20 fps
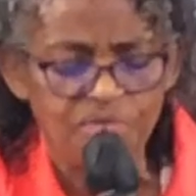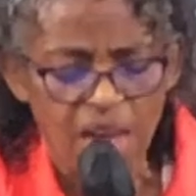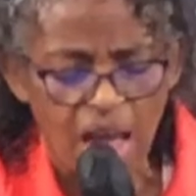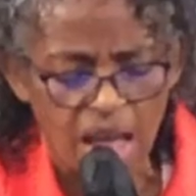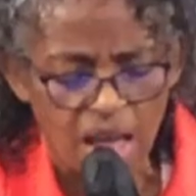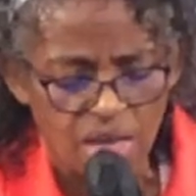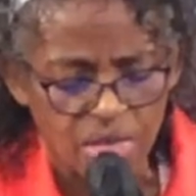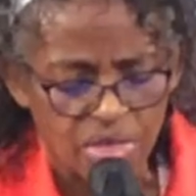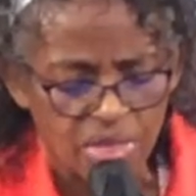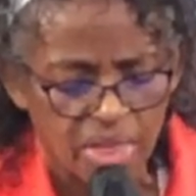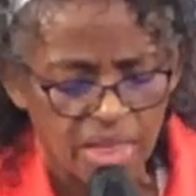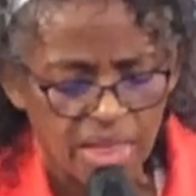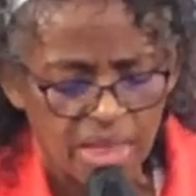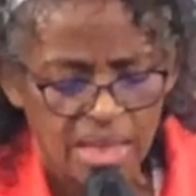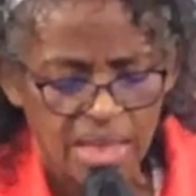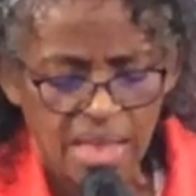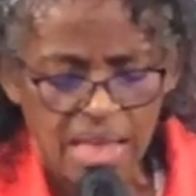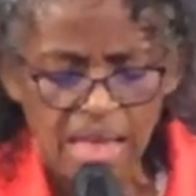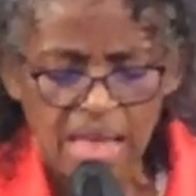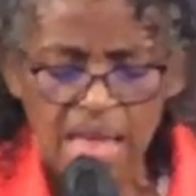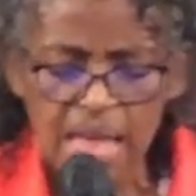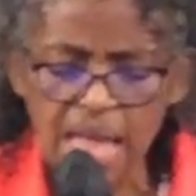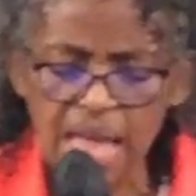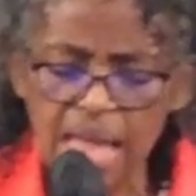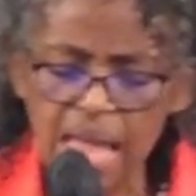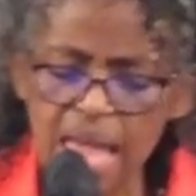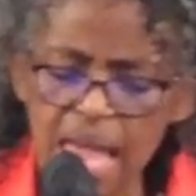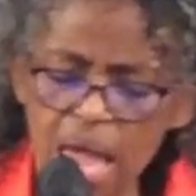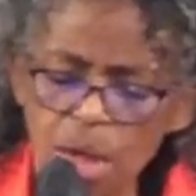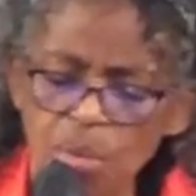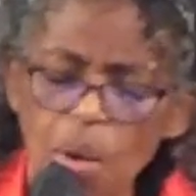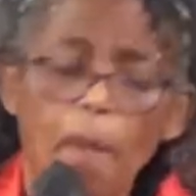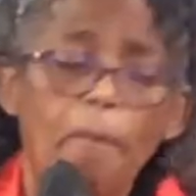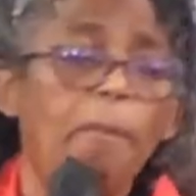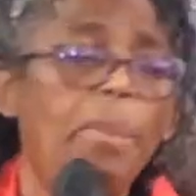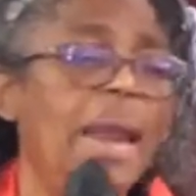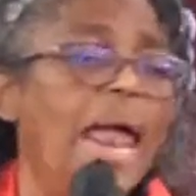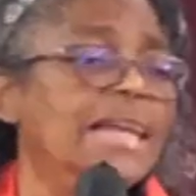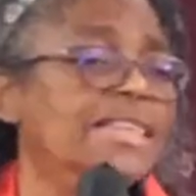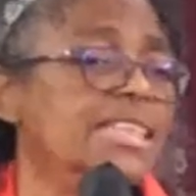faith, he will
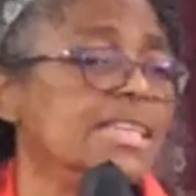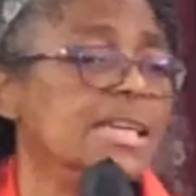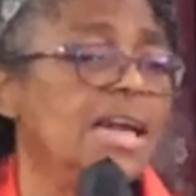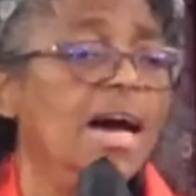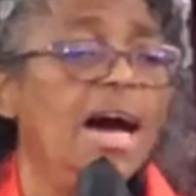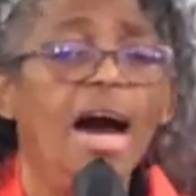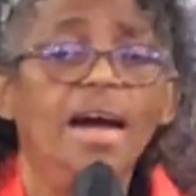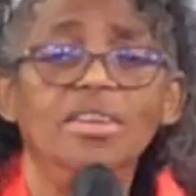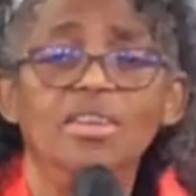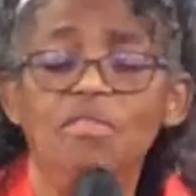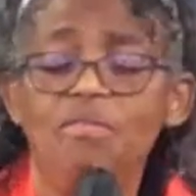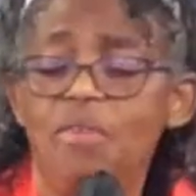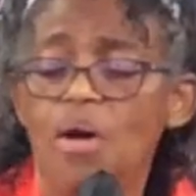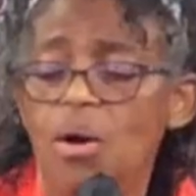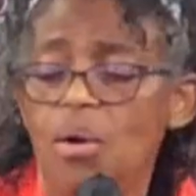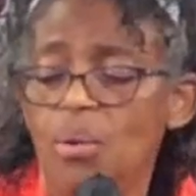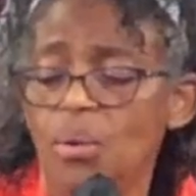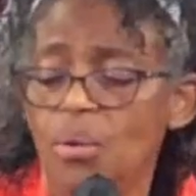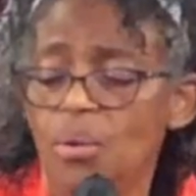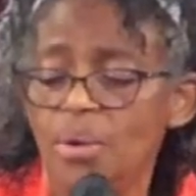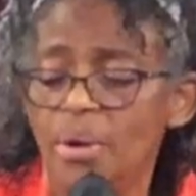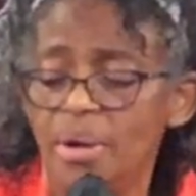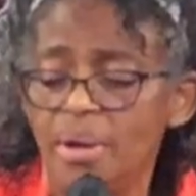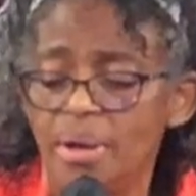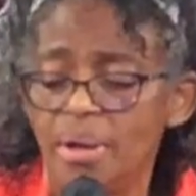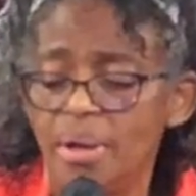bless it 100-fold.